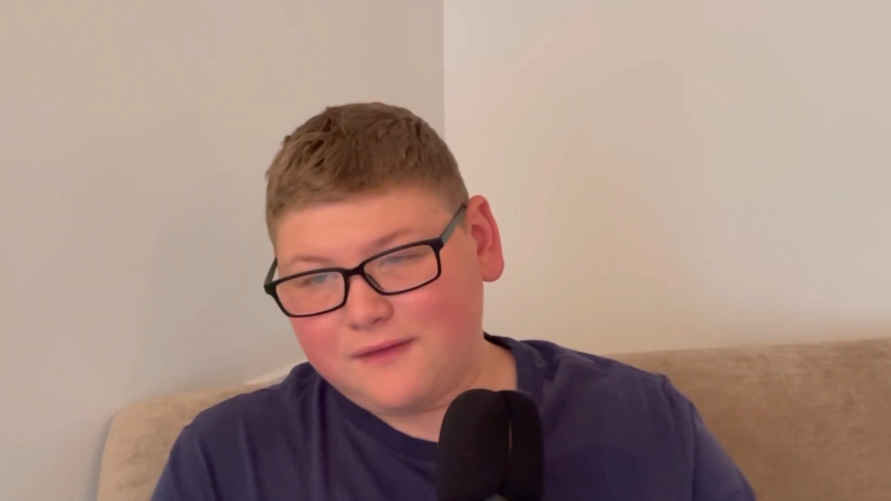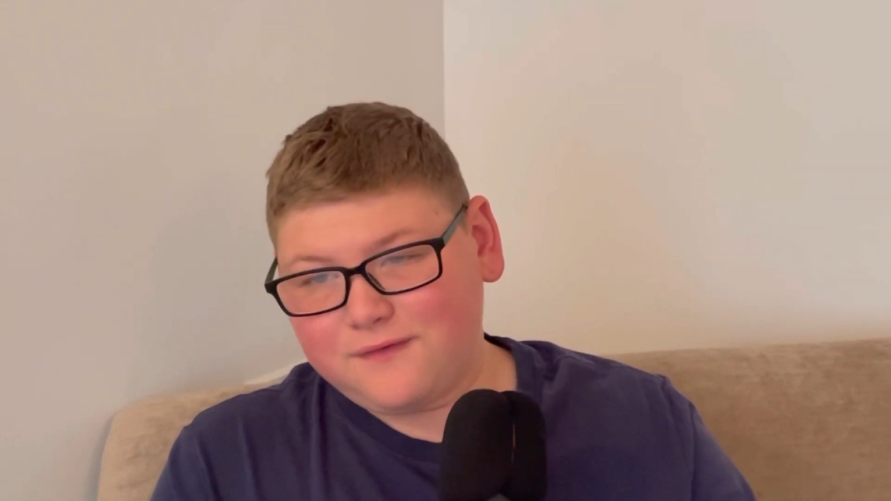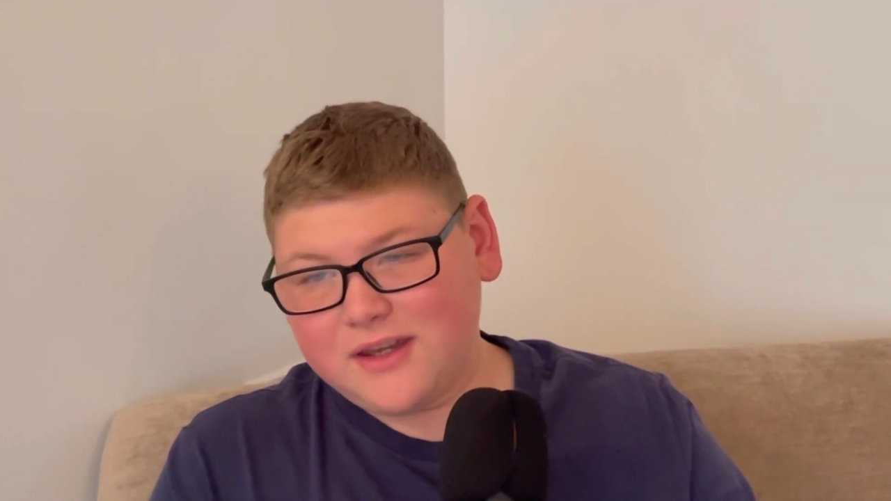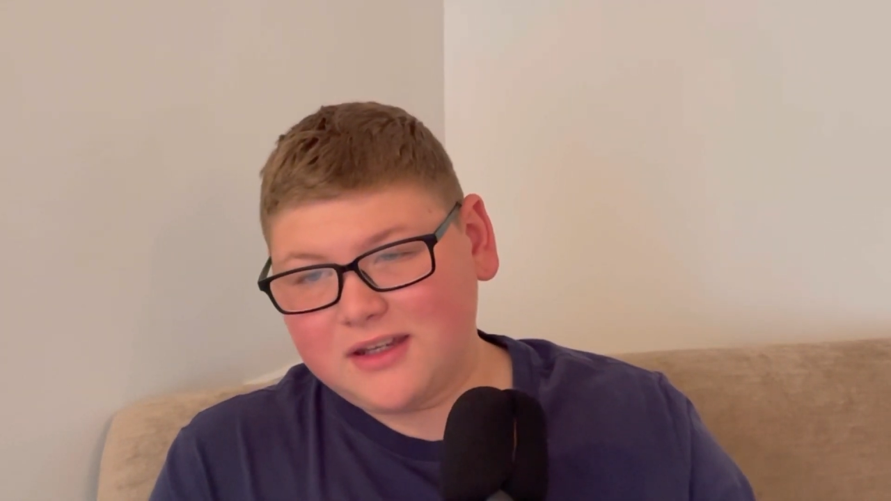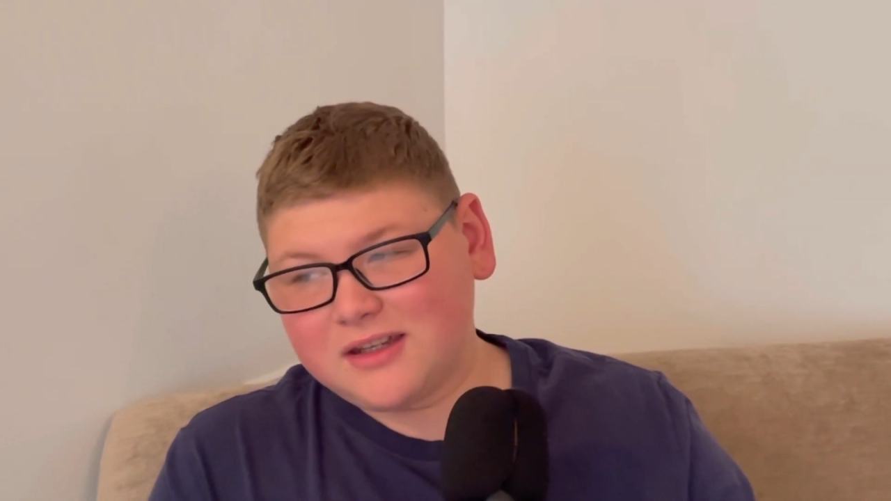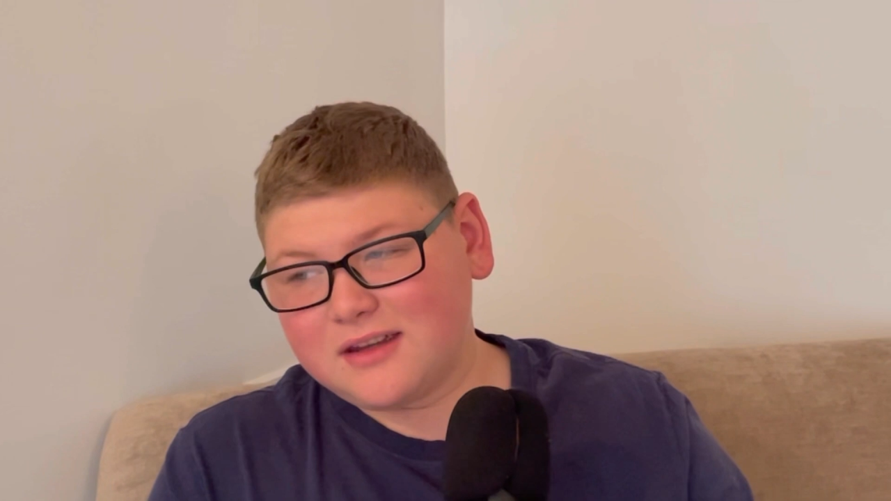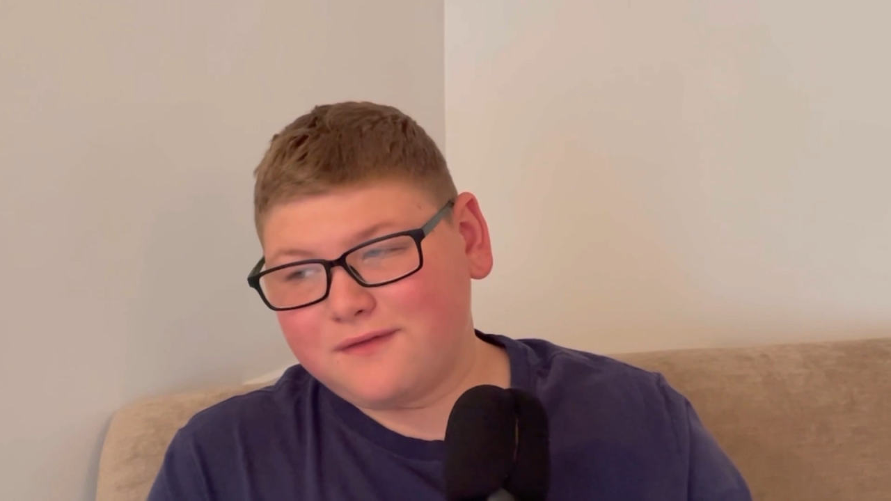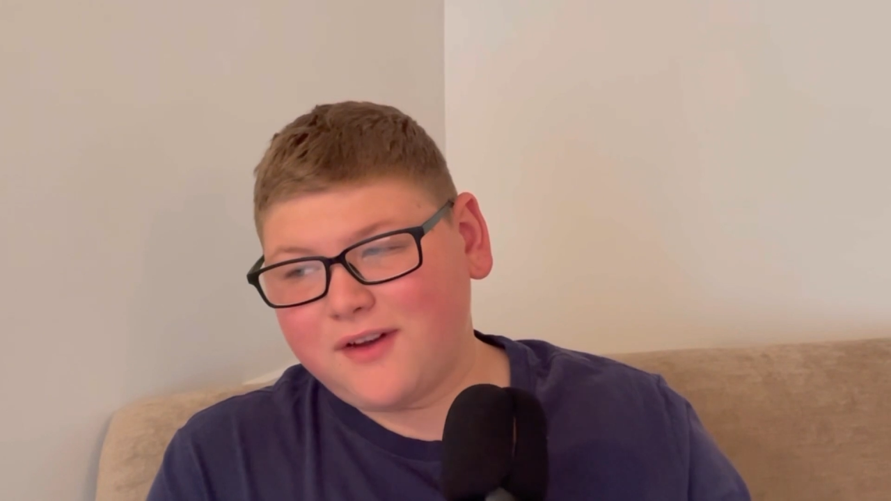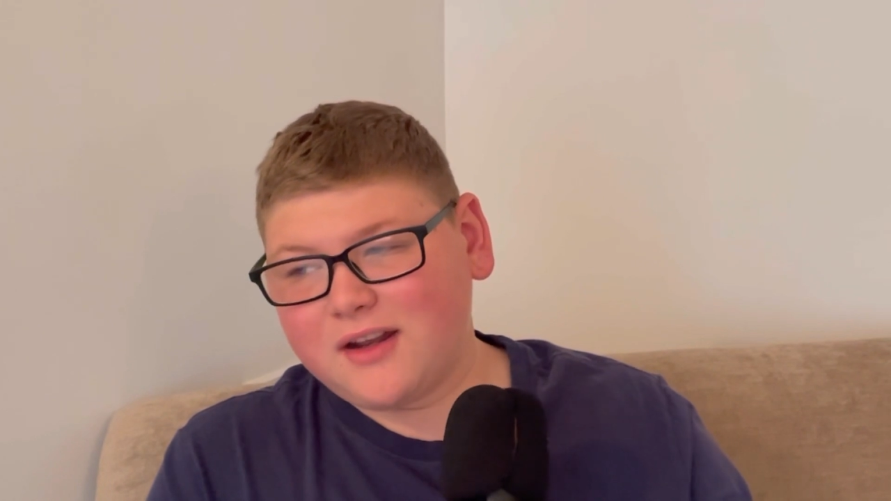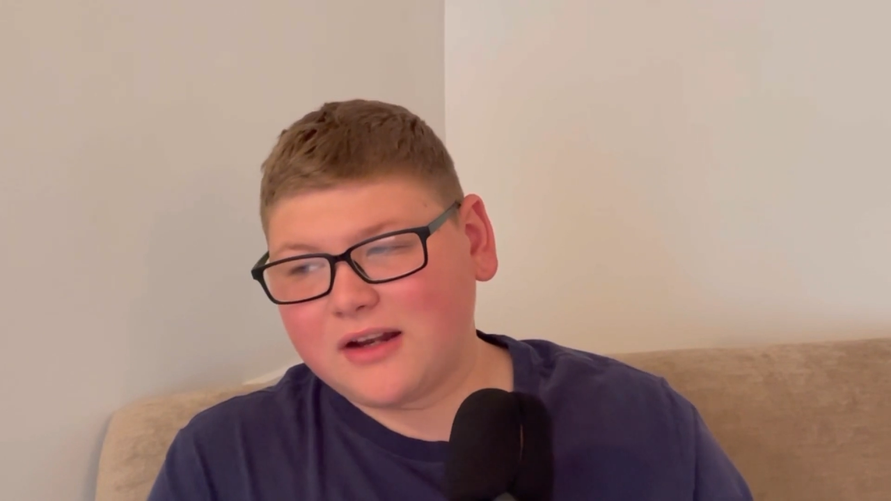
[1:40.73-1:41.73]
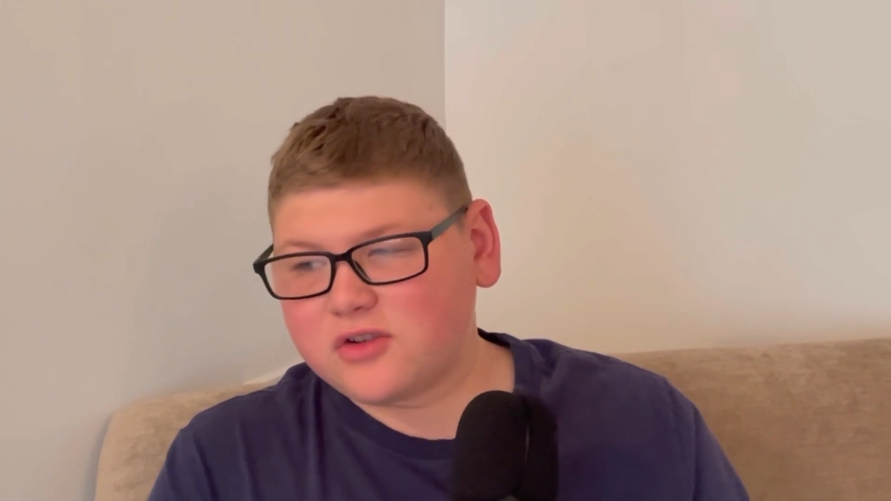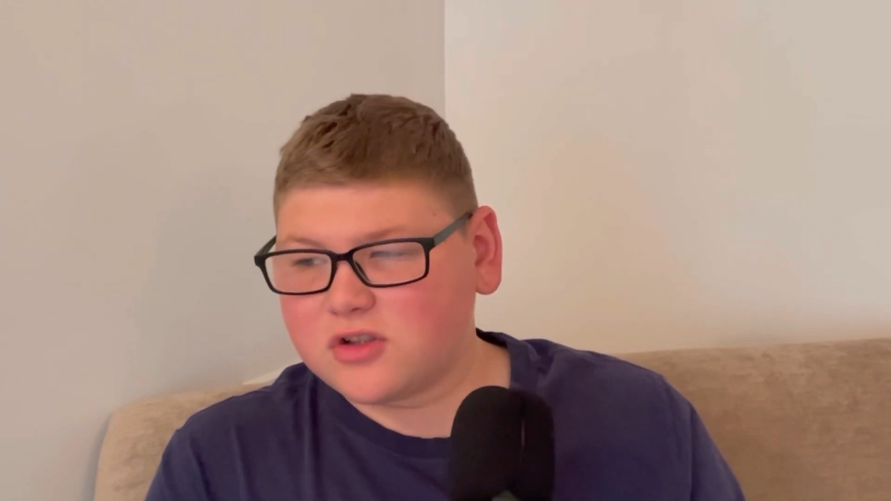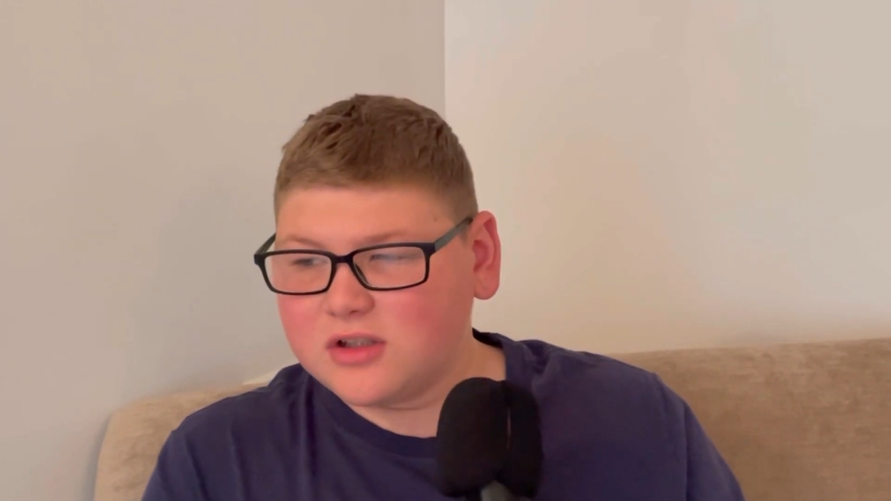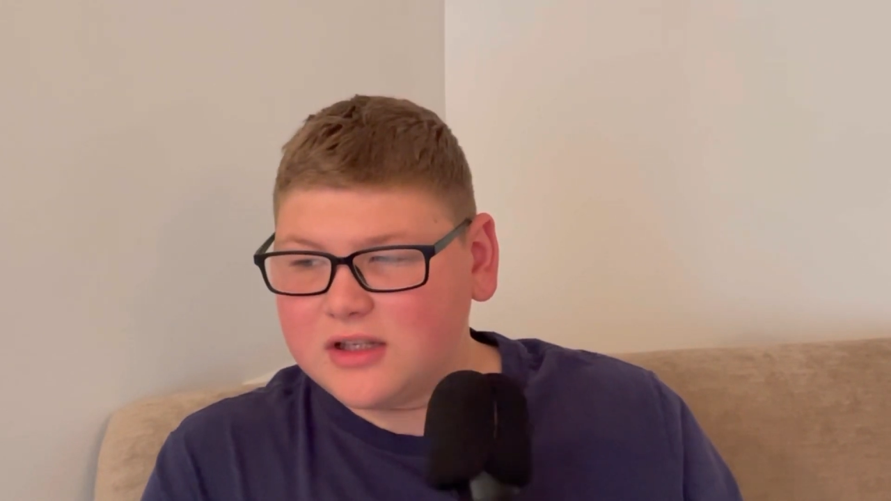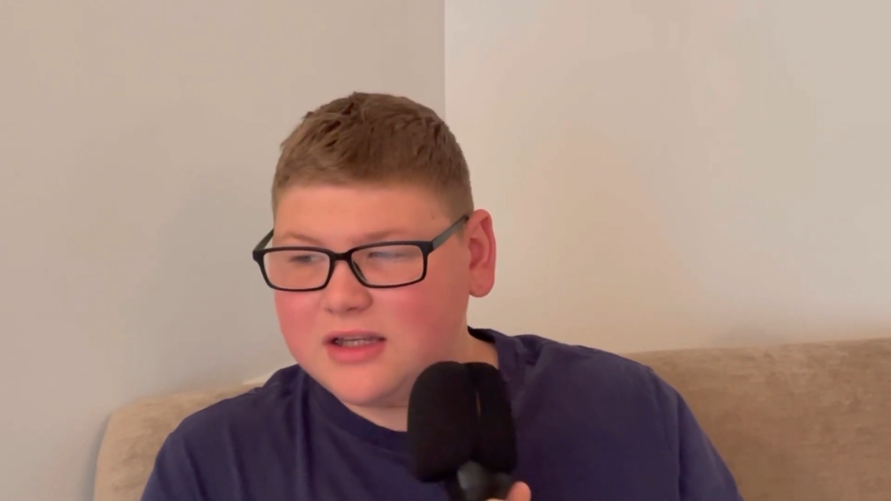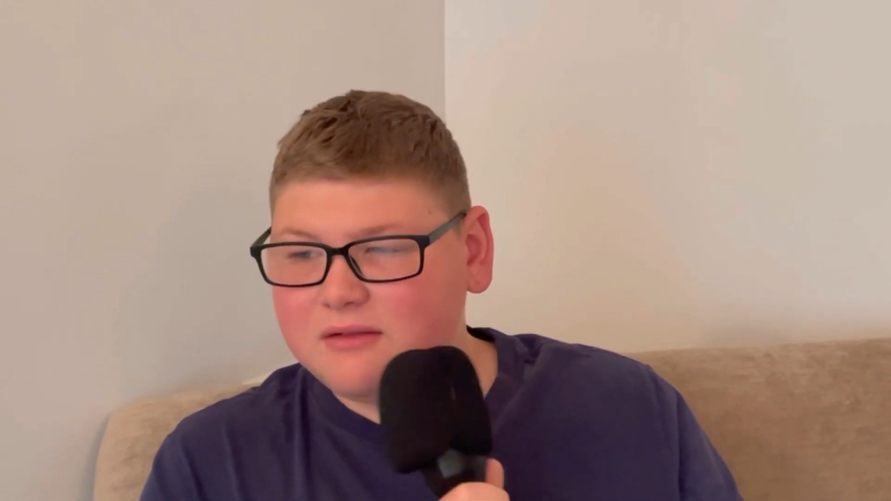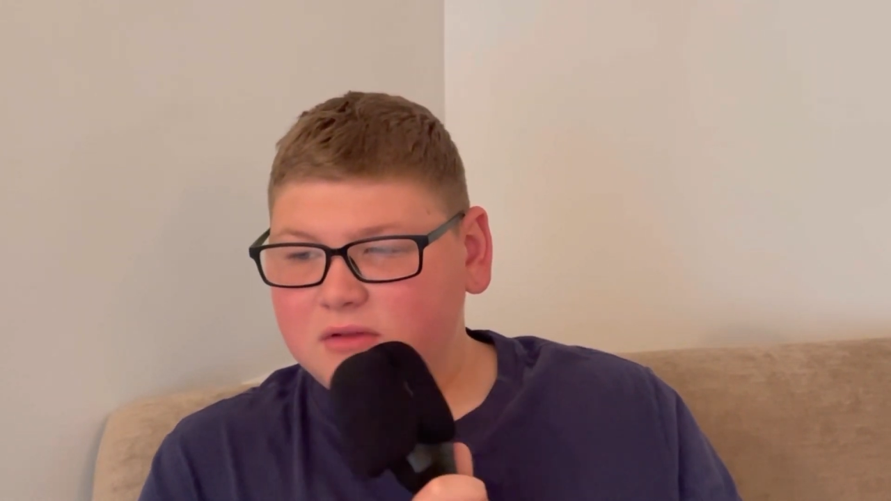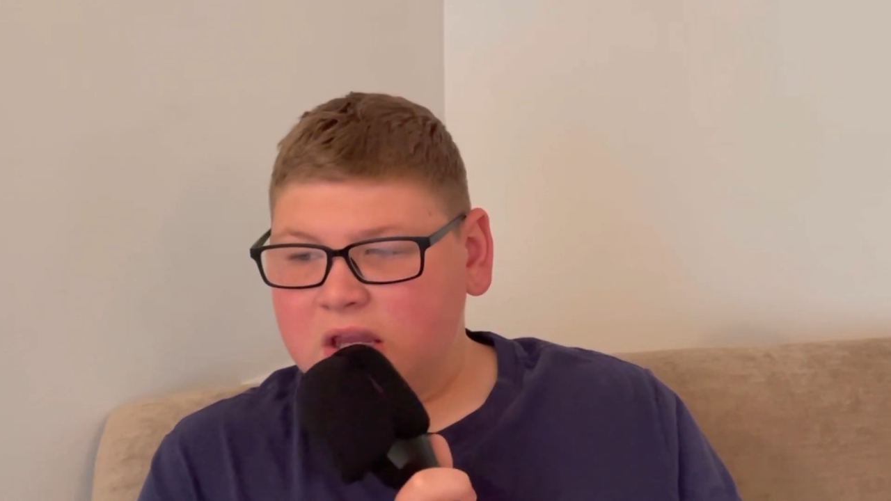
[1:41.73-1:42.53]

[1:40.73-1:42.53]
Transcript: think financially